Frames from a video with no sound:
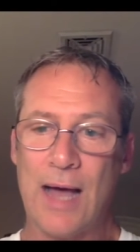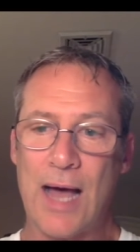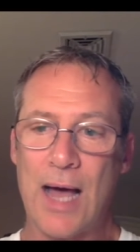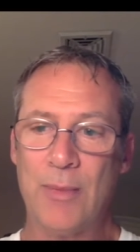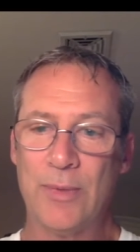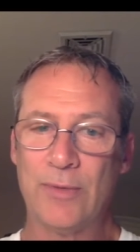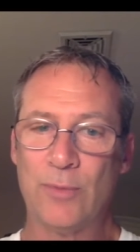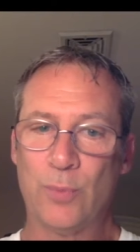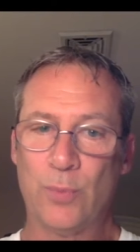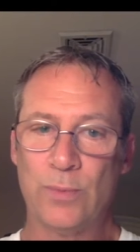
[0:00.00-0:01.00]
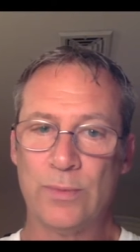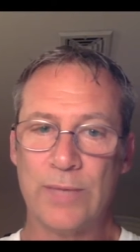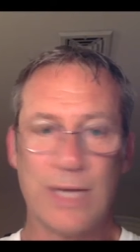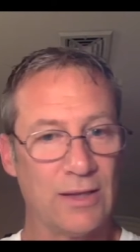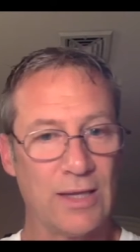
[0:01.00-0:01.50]

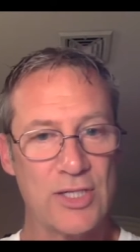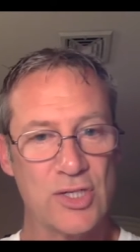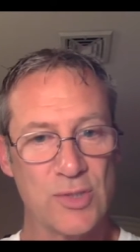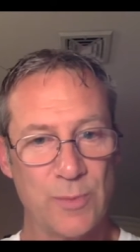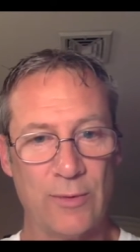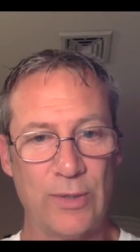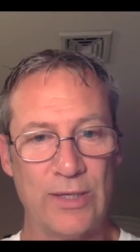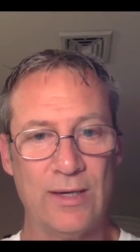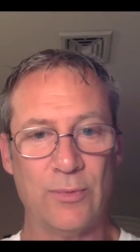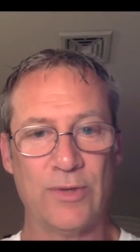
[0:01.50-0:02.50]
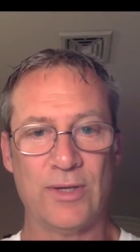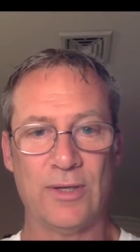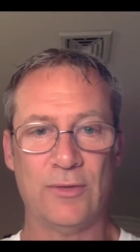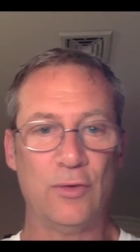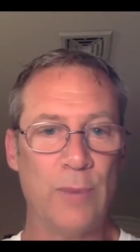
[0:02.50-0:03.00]
At Elijah Spring, we did it with
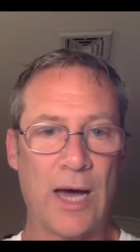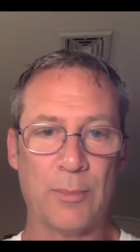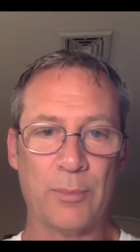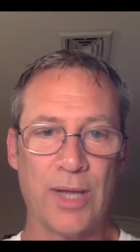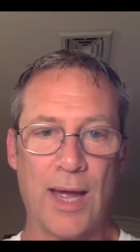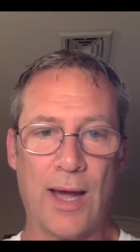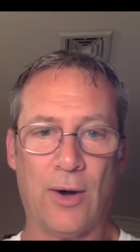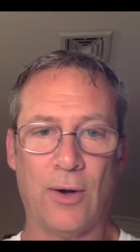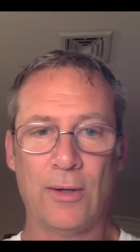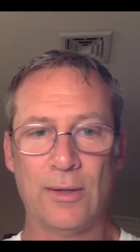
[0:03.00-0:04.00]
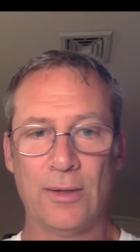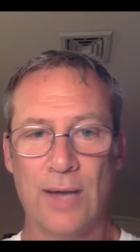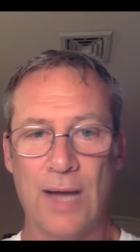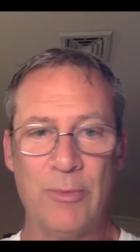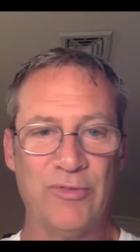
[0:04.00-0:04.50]
a 2-bottom plow.
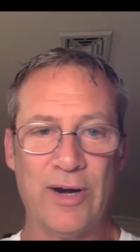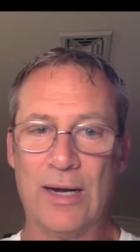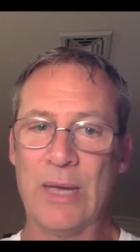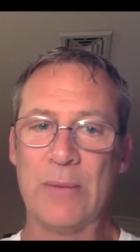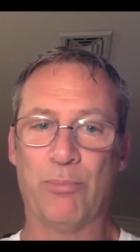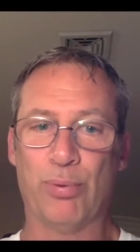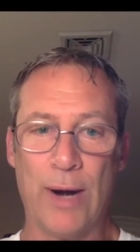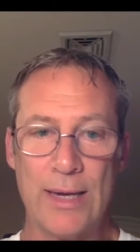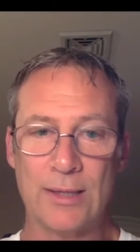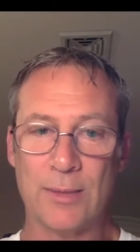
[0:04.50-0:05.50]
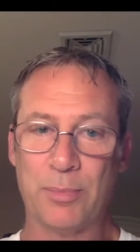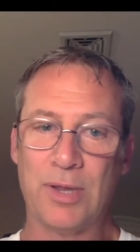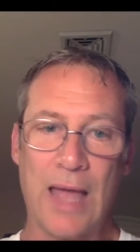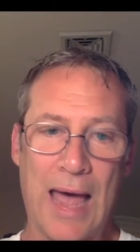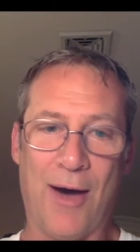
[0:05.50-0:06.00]
I'm afraid I may break the
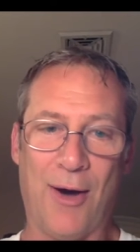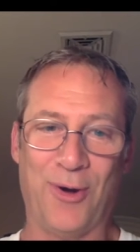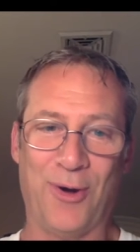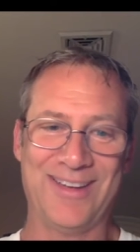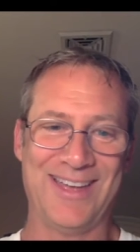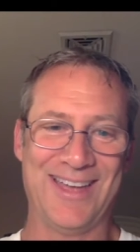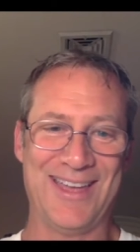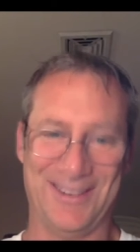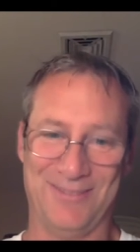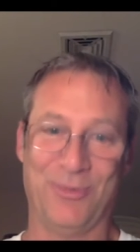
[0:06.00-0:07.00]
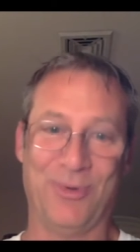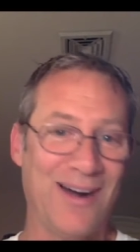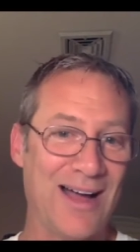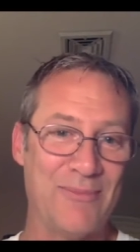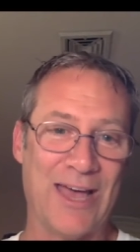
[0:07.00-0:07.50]
plow in
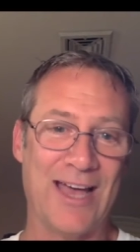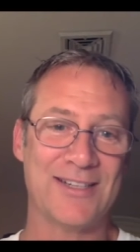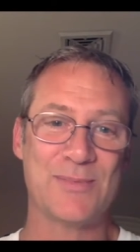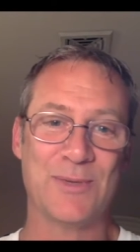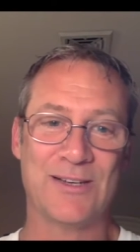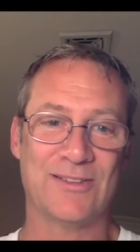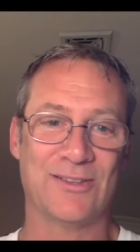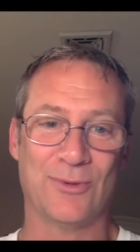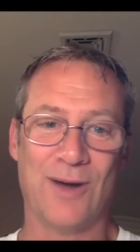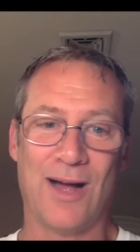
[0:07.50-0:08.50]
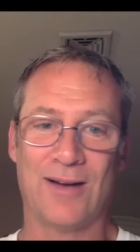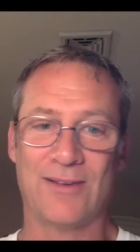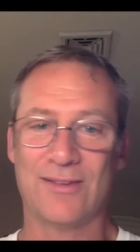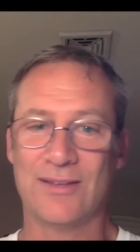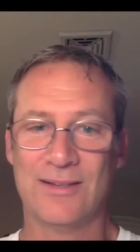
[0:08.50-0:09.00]
where I'm at just because of the
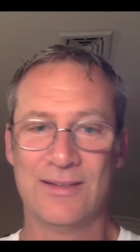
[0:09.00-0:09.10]
rocks.